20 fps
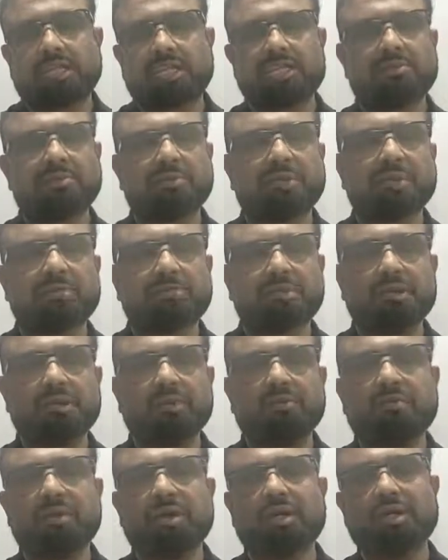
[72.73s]
explained
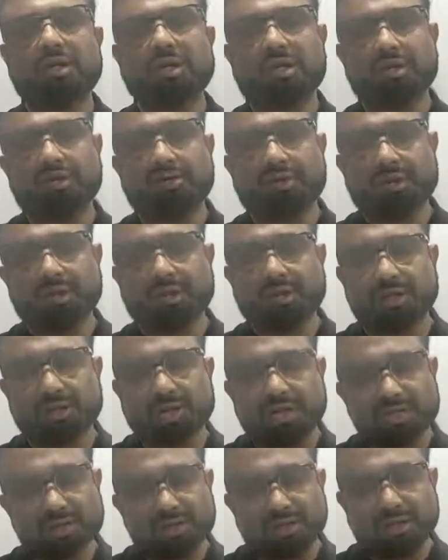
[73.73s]
me very, very
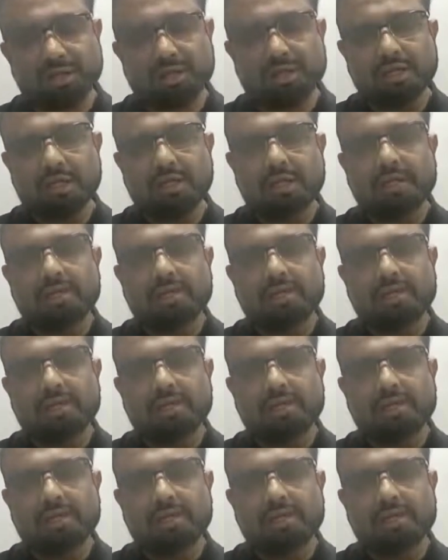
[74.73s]
nicely.